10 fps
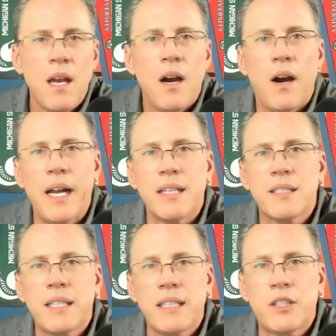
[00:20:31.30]
All right,
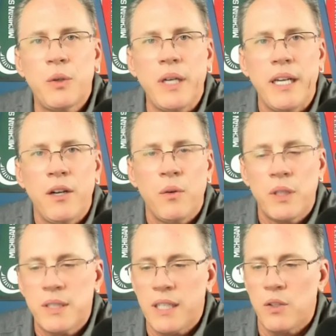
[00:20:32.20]
let's get to it here.
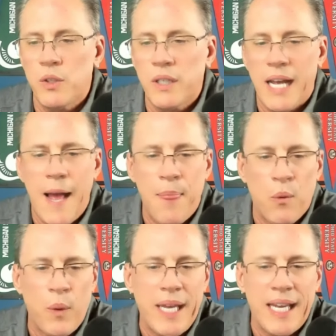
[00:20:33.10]
Let's take a look at the
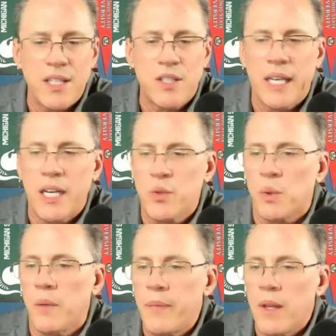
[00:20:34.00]
weekend
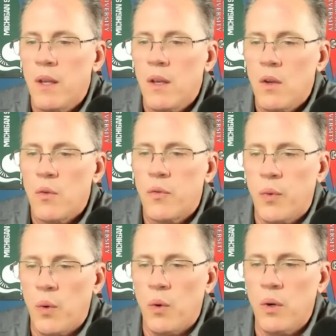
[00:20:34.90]
schedule
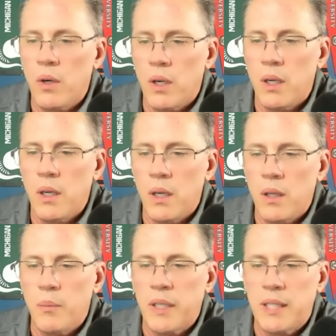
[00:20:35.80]
for
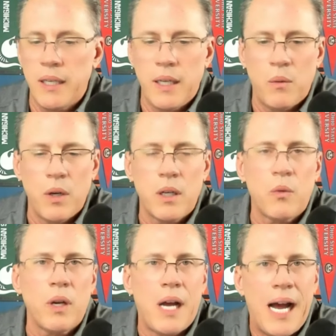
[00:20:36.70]
the Big Ten Network. We're
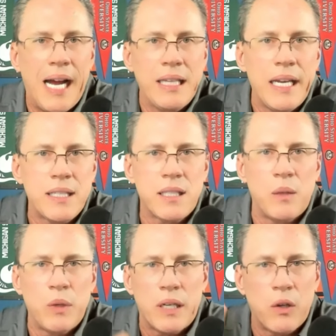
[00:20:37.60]
going to highlight some.
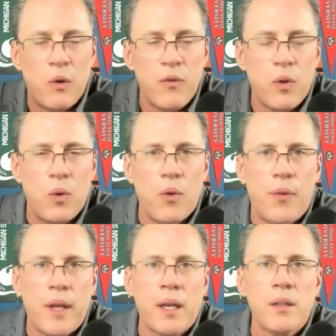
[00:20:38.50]
We're not going to go over the whole
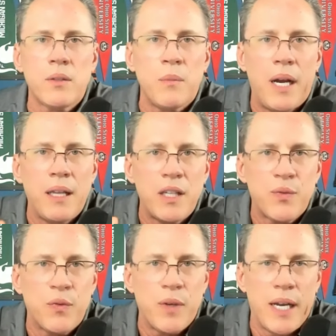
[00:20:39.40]
thing. Some highlights
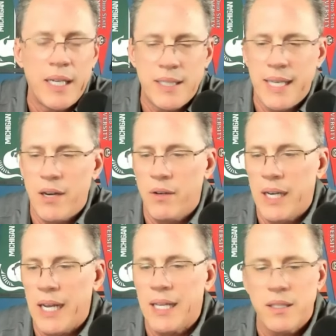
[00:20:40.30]
for Friday,
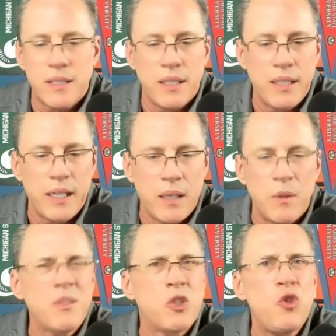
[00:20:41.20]
Saturday, and Sunday coming
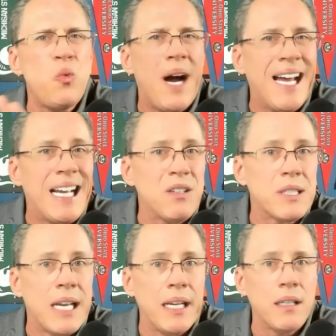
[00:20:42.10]
up. It's too hot
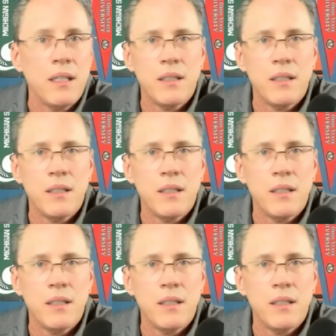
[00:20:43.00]
outside.